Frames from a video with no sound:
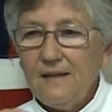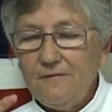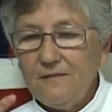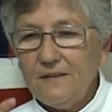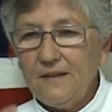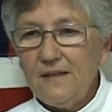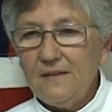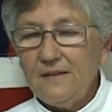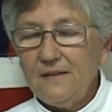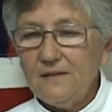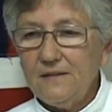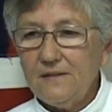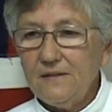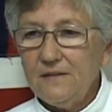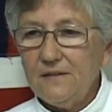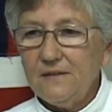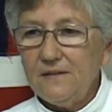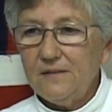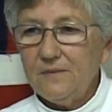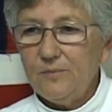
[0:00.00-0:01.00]
I've forgotten
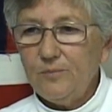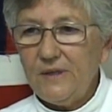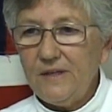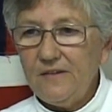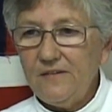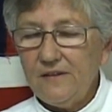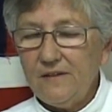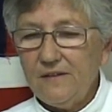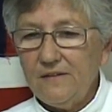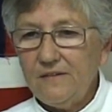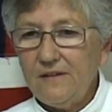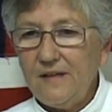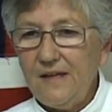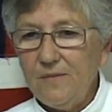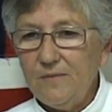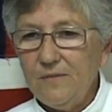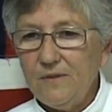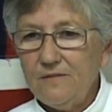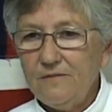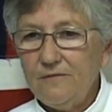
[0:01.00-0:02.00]
the, the president's
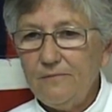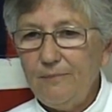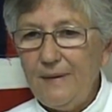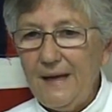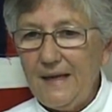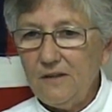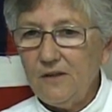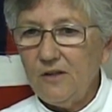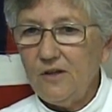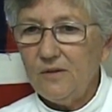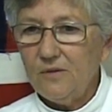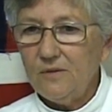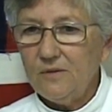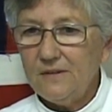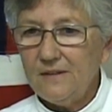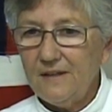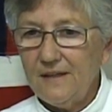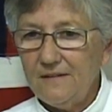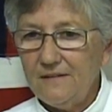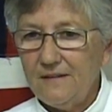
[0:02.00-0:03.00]
name of Patco
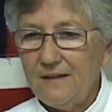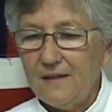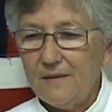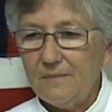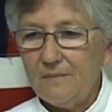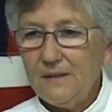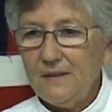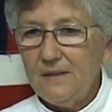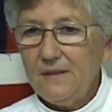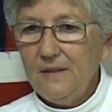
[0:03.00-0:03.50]
at that time.